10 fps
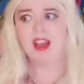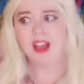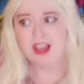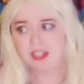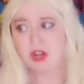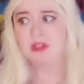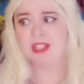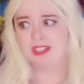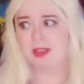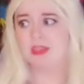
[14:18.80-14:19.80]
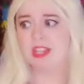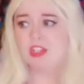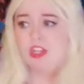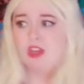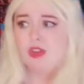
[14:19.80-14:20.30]
I don't need something
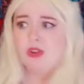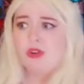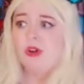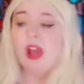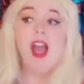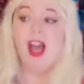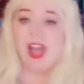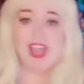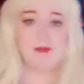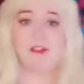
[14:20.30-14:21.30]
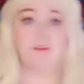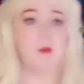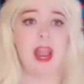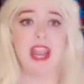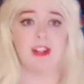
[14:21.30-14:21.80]
new. I'm
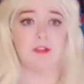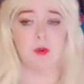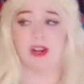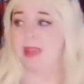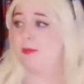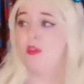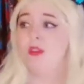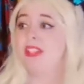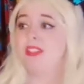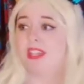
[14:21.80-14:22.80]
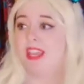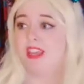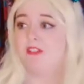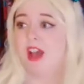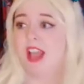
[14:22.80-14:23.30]
afraid of what I'm risking
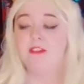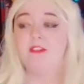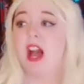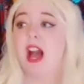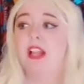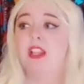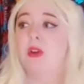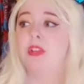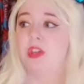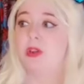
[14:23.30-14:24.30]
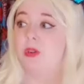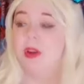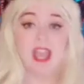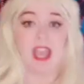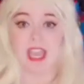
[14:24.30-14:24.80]
if I follow you
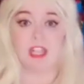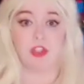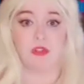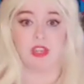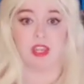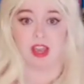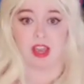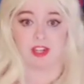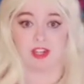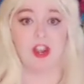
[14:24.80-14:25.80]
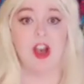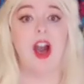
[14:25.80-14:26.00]
into the unknown.